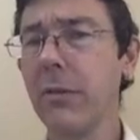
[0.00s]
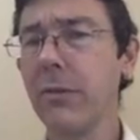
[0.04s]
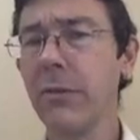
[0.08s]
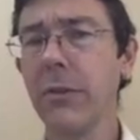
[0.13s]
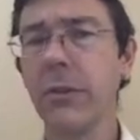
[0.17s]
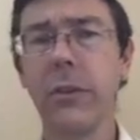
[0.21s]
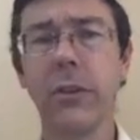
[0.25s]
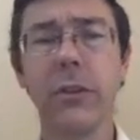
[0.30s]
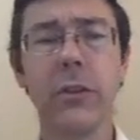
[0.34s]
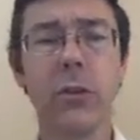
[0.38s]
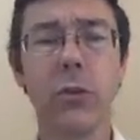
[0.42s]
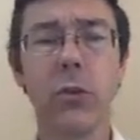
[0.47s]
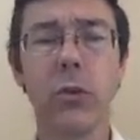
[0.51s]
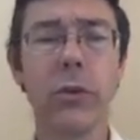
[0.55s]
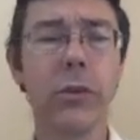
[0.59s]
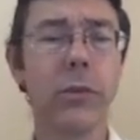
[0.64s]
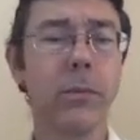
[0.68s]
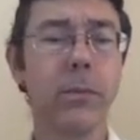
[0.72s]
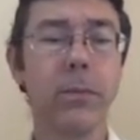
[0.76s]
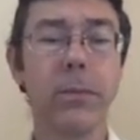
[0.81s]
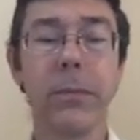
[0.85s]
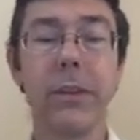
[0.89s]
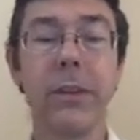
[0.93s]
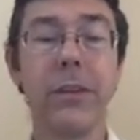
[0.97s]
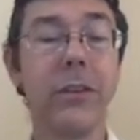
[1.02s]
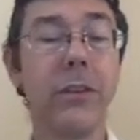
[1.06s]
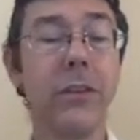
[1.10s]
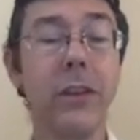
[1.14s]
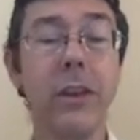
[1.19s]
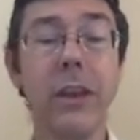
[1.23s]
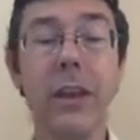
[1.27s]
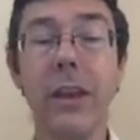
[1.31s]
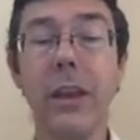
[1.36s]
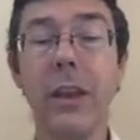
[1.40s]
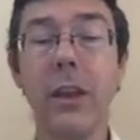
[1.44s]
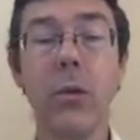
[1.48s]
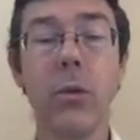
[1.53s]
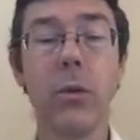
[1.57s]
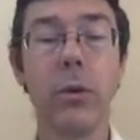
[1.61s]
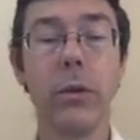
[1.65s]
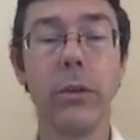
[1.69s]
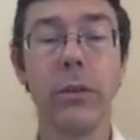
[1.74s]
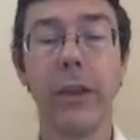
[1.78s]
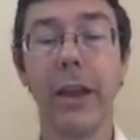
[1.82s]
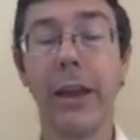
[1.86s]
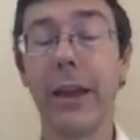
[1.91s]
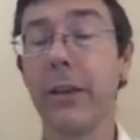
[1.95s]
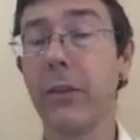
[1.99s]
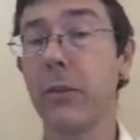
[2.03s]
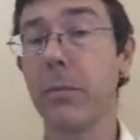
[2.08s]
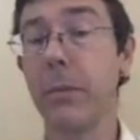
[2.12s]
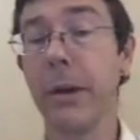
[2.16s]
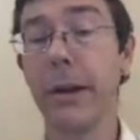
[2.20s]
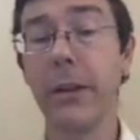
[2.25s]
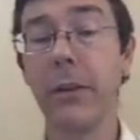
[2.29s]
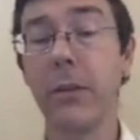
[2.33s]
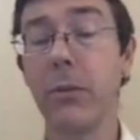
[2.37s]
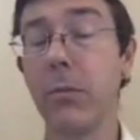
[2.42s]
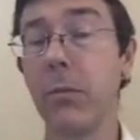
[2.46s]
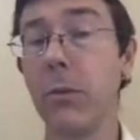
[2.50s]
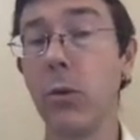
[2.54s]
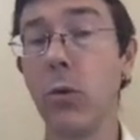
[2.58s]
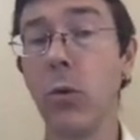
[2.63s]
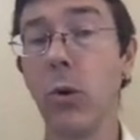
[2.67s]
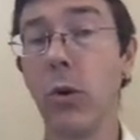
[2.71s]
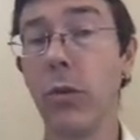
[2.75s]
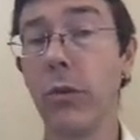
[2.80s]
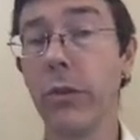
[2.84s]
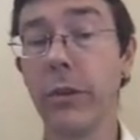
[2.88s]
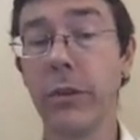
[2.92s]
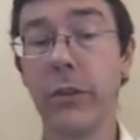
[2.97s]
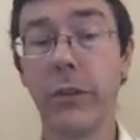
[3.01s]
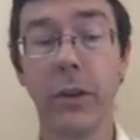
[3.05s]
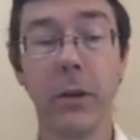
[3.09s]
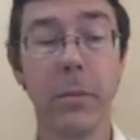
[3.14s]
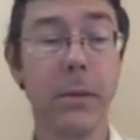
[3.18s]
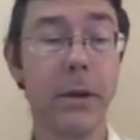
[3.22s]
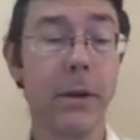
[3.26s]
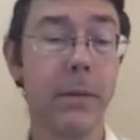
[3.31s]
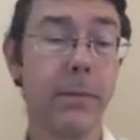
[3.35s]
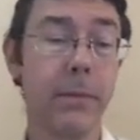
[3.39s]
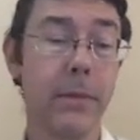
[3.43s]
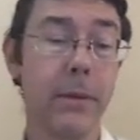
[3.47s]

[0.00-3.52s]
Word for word: for z scores z equals x minus mu over sigma.